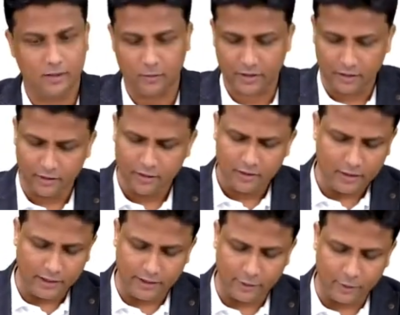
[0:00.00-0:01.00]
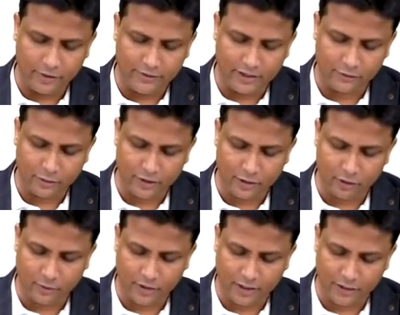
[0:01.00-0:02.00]
Okay, and I don't even have to tell you
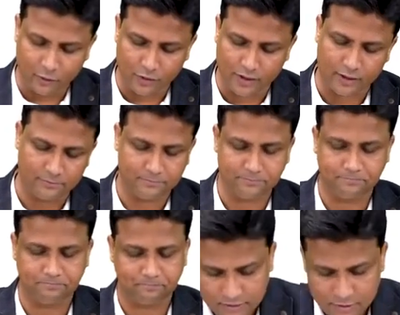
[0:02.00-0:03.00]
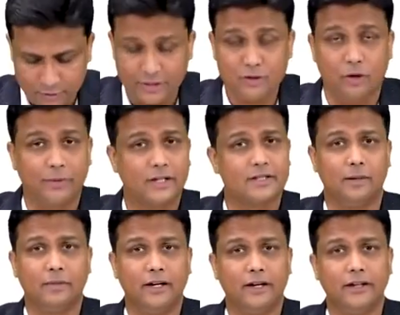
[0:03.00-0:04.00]
about aorta. So this topic is
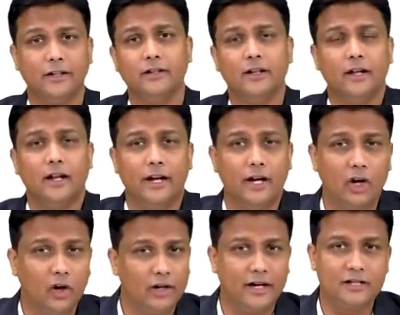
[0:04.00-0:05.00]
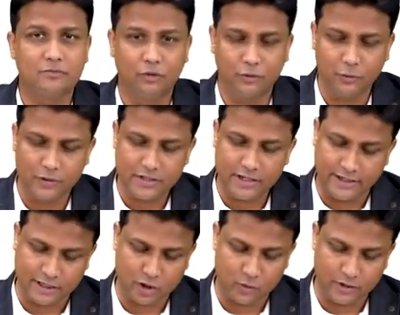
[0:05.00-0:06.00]
completed here. Now let us move towards the
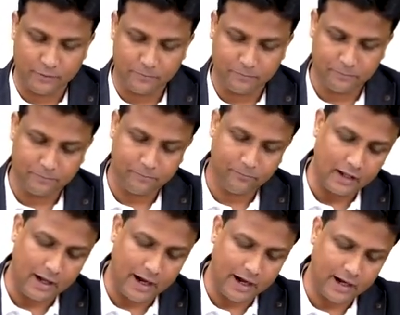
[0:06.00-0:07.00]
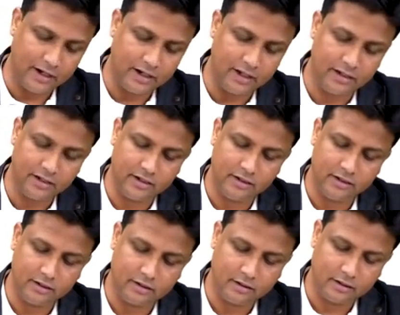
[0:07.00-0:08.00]
next one. Anterior
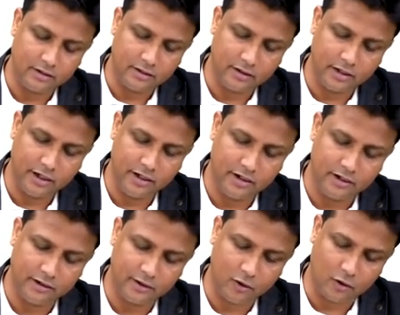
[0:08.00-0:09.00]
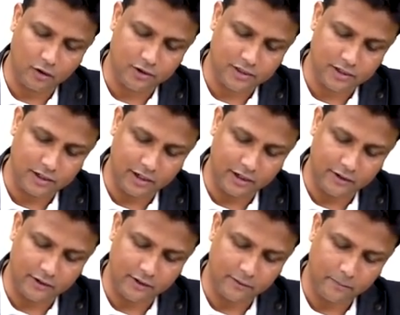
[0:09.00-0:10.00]
intercostal
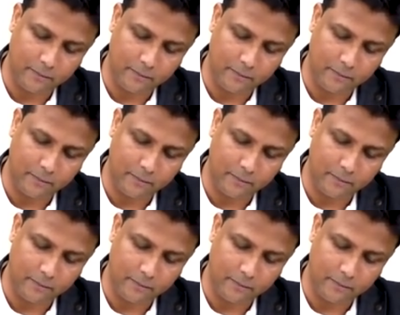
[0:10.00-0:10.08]
artery.